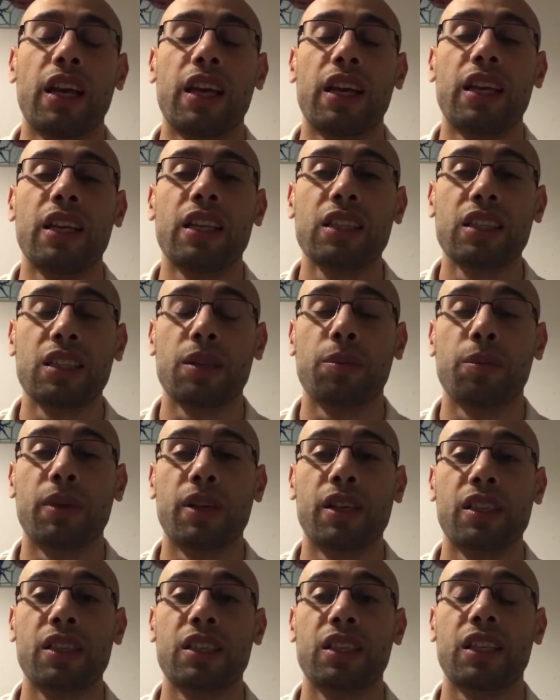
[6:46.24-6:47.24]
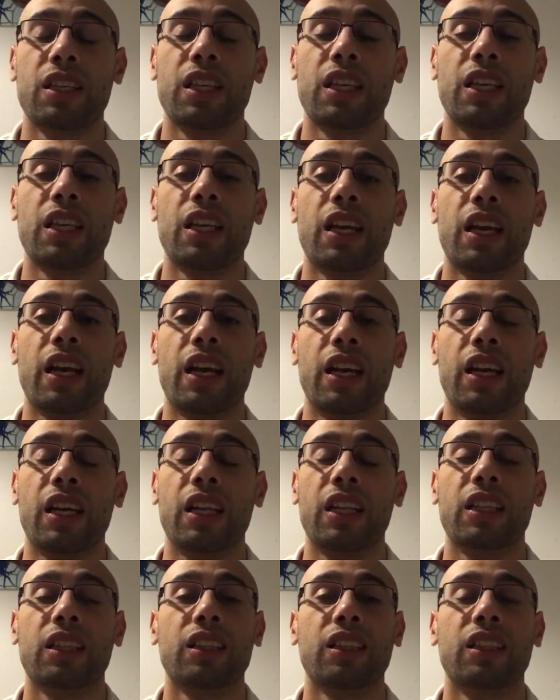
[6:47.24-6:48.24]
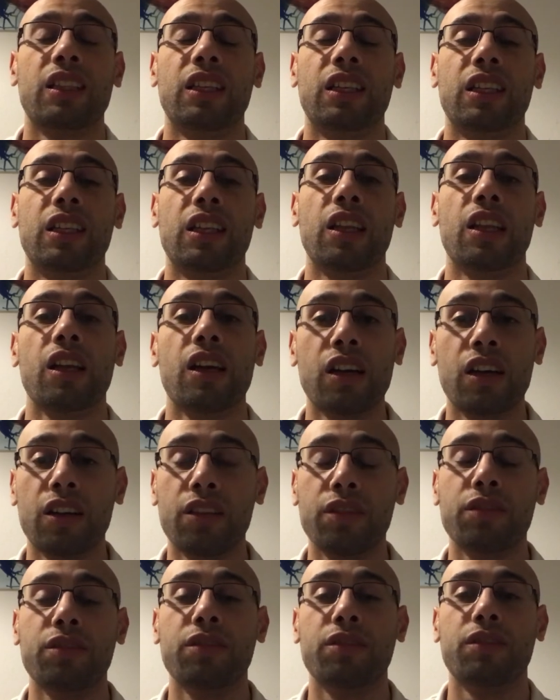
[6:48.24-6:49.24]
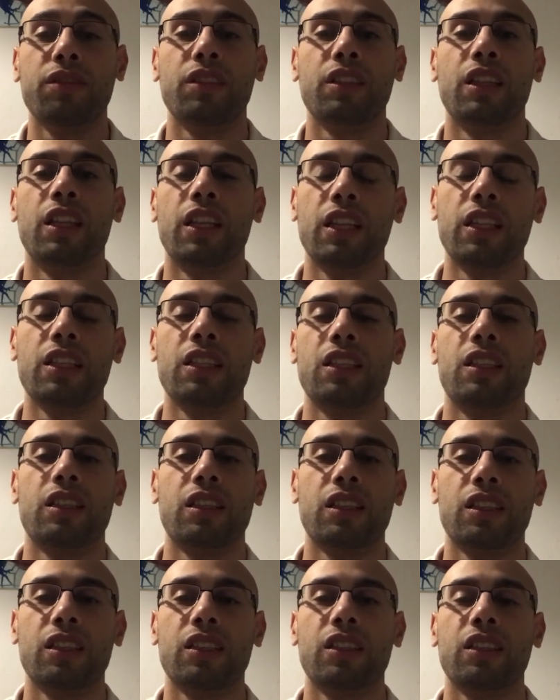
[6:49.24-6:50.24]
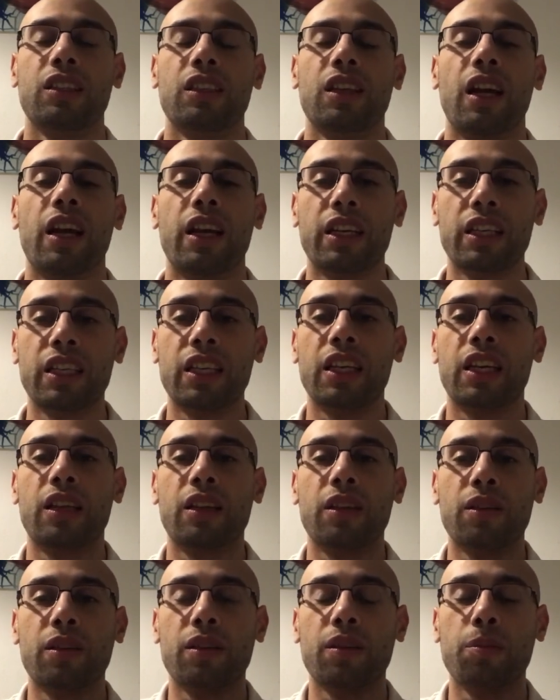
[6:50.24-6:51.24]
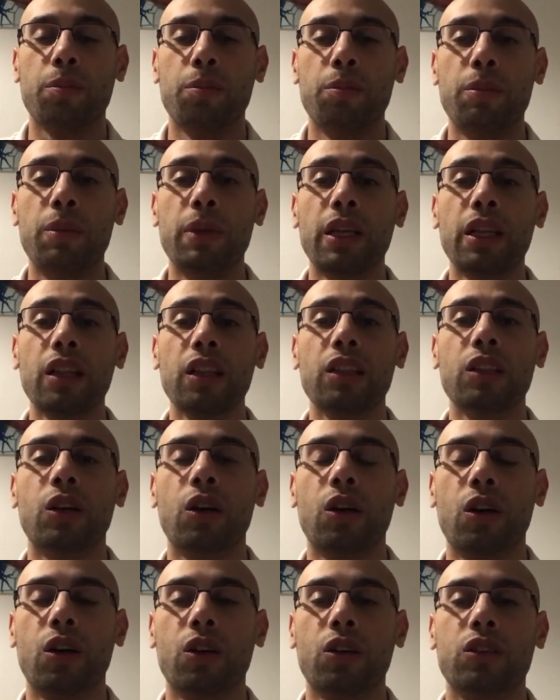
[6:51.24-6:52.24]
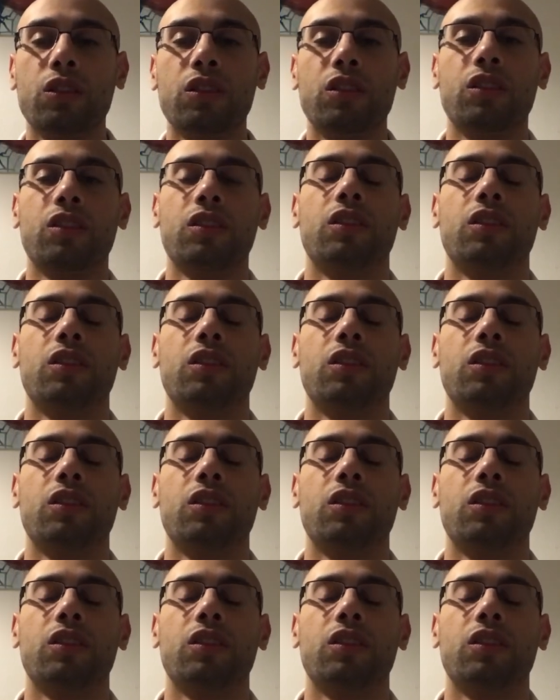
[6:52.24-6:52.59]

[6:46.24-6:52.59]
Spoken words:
intimacy and the love that I can build on